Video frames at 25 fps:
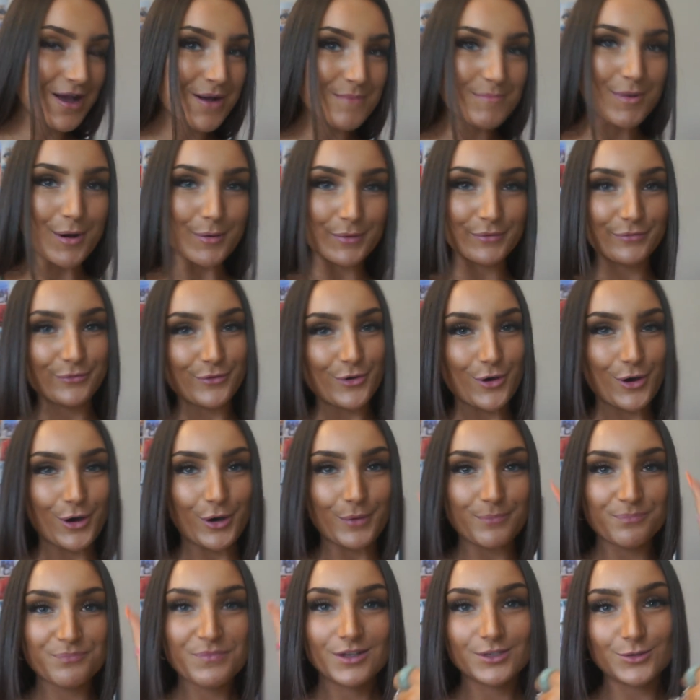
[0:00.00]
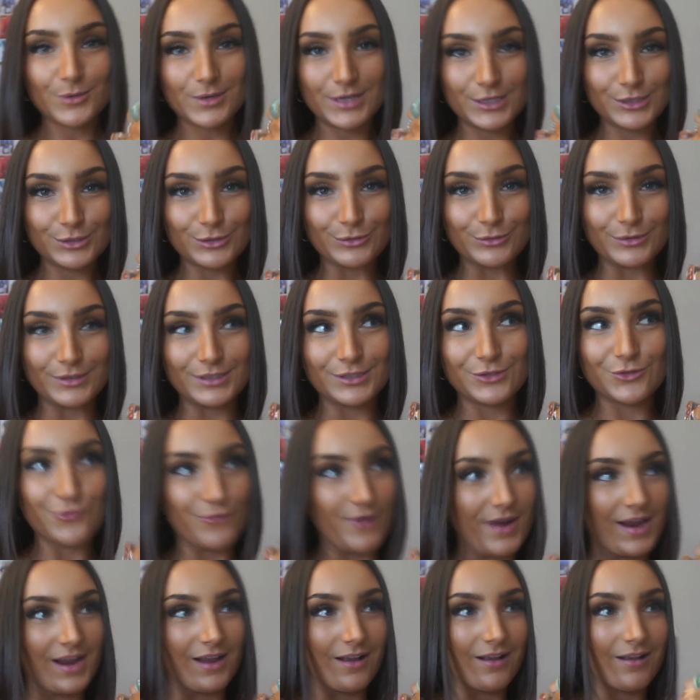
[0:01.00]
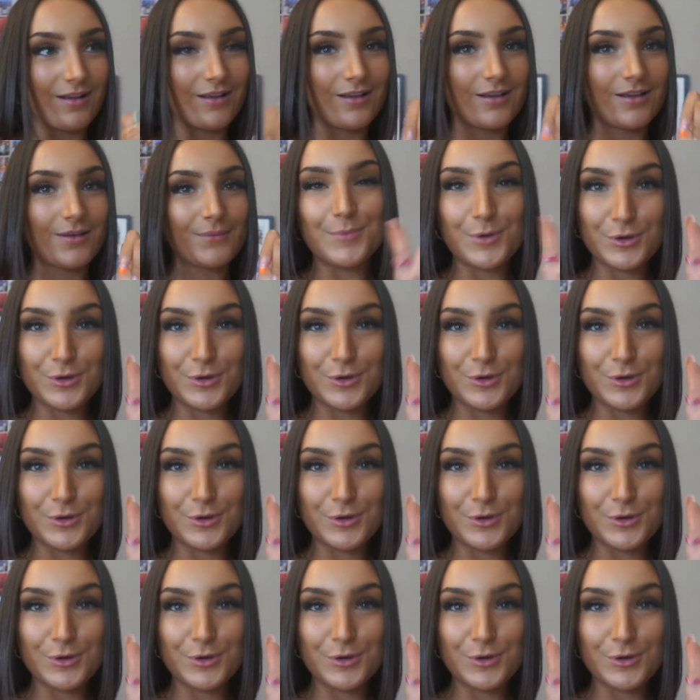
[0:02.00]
But we've got 20 Stories drink,